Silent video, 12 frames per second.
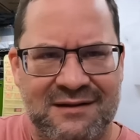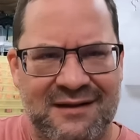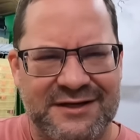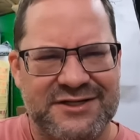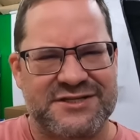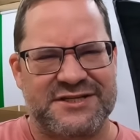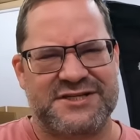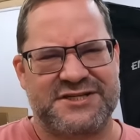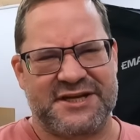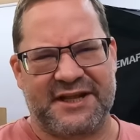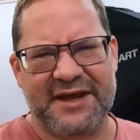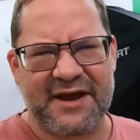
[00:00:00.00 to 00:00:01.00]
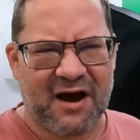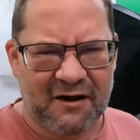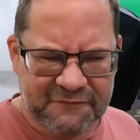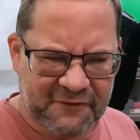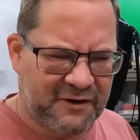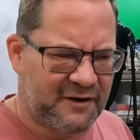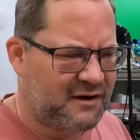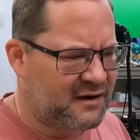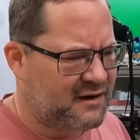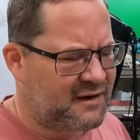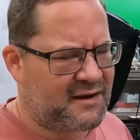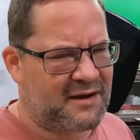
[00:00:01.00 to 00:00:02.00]
like just a silly offer.
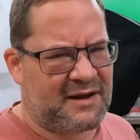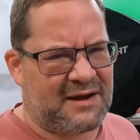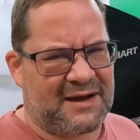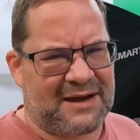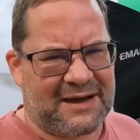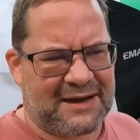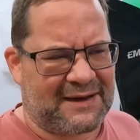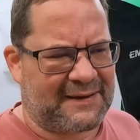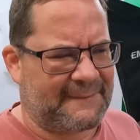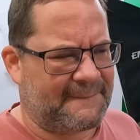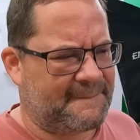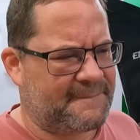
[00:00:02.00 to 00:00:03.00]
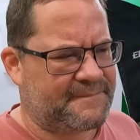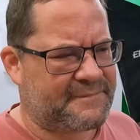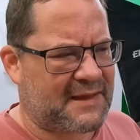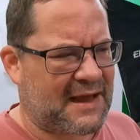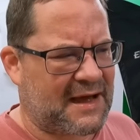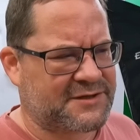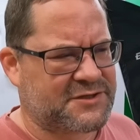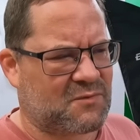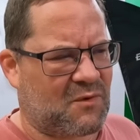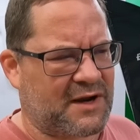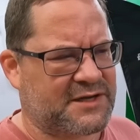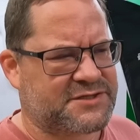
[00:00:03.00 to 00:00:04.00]
Um, I'll do
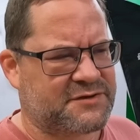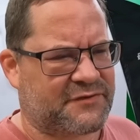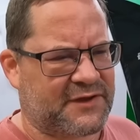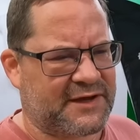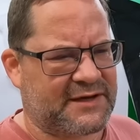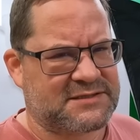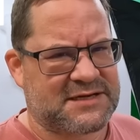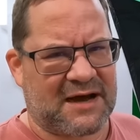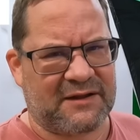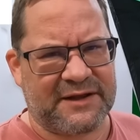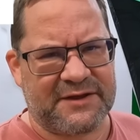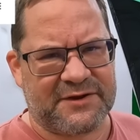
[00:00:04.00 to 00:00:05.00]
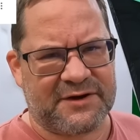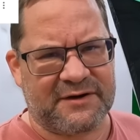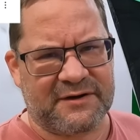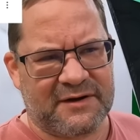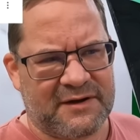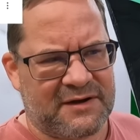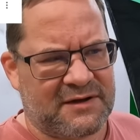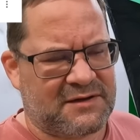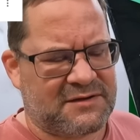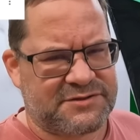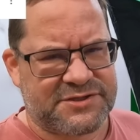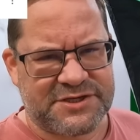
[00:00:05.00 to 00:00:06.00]
one of two things. I'll either
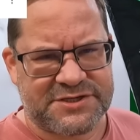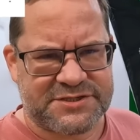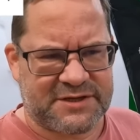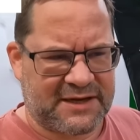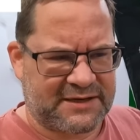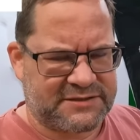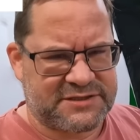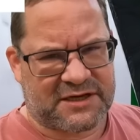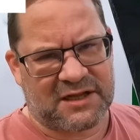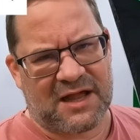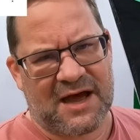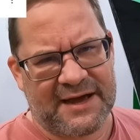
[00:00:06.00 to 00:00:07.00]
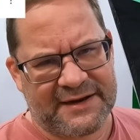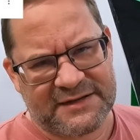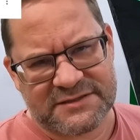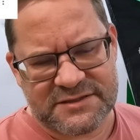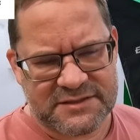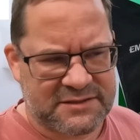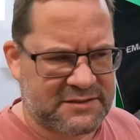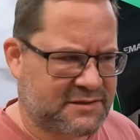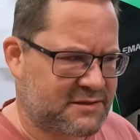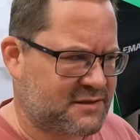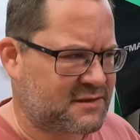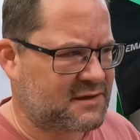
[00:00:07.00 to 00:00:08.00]
just like decline it
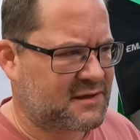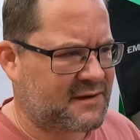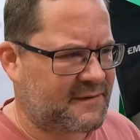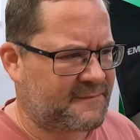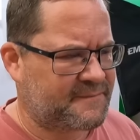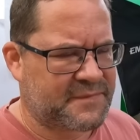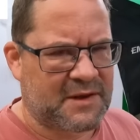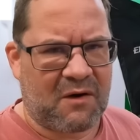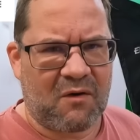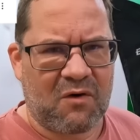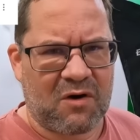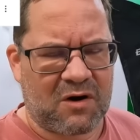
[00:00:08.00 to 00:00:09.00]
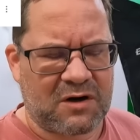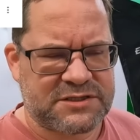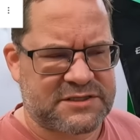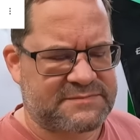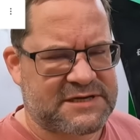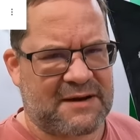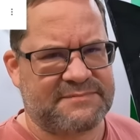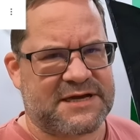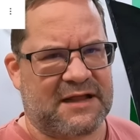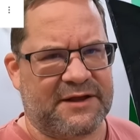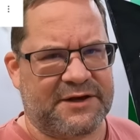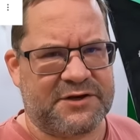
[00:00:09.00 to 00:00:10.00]
or sometimes
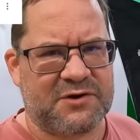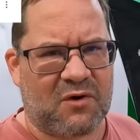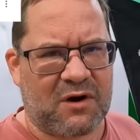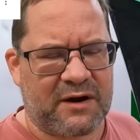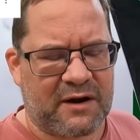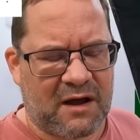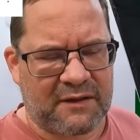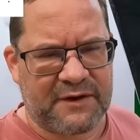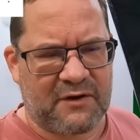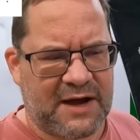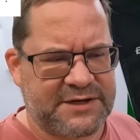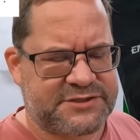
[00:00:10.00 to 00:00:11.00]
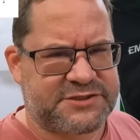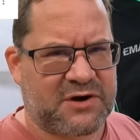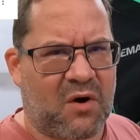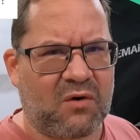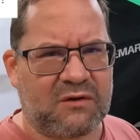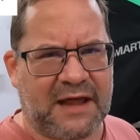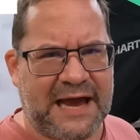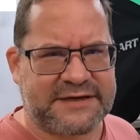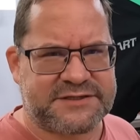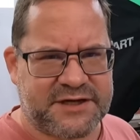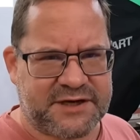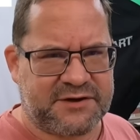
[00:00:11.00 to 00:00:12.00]
I'll ignore it. Although I don't
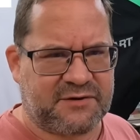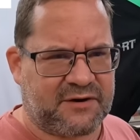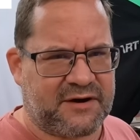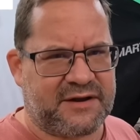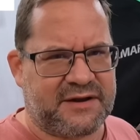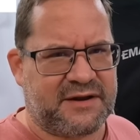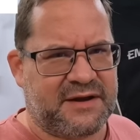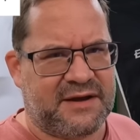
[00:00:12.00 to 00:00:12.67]
like to ignore it